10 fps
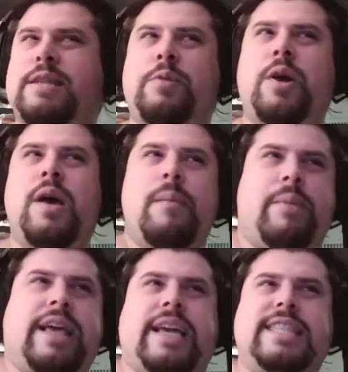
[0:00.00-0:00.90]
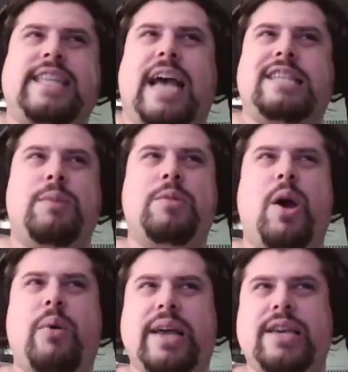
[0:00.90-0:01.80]
I'm but like it's as I'm
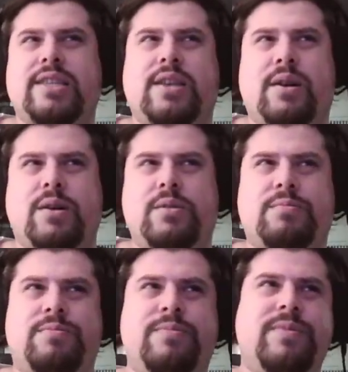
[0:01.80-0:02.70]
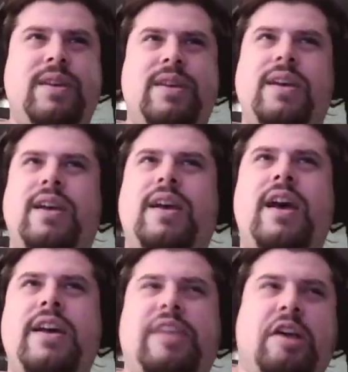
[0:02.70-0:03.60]
going, so
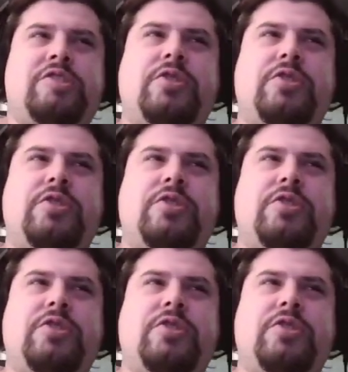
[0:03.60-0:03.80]
they also